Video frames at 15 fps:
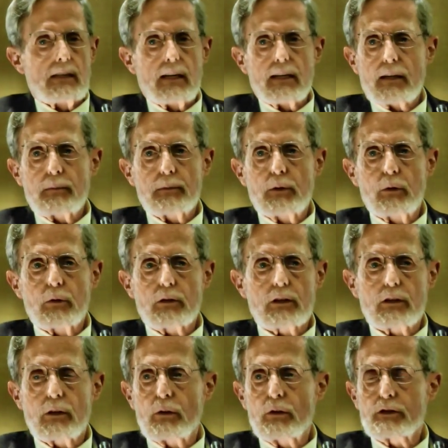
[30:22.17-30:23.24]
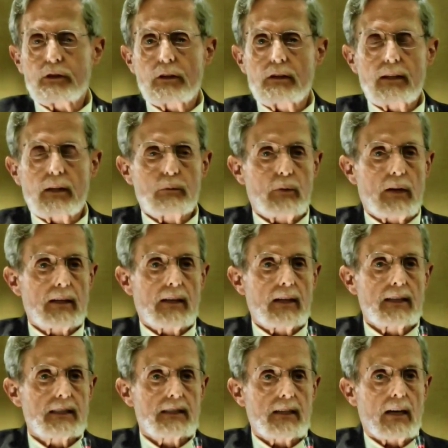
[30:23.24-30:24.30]
And I'm no closer than when I
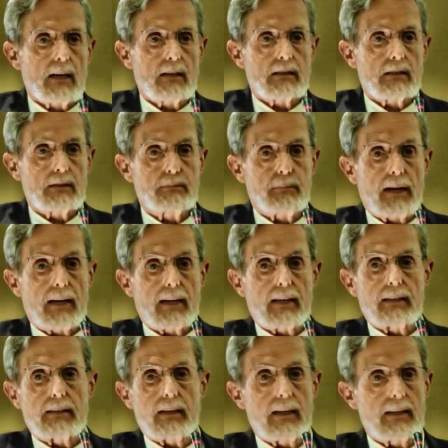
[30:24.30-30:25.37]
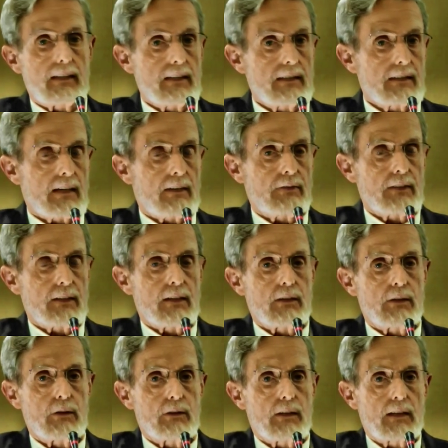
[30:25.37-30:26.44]
started back in
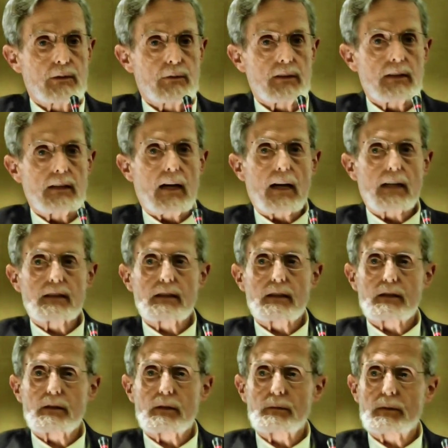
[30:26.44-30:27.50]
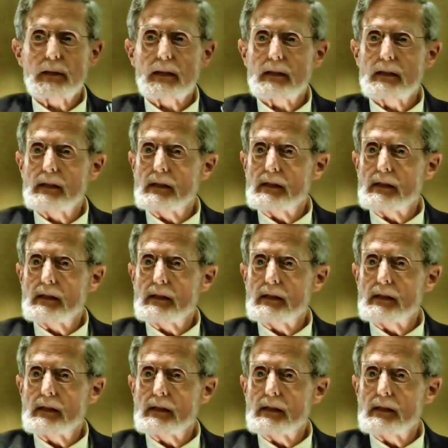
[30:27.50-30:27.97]
1972. That's when the accident took place.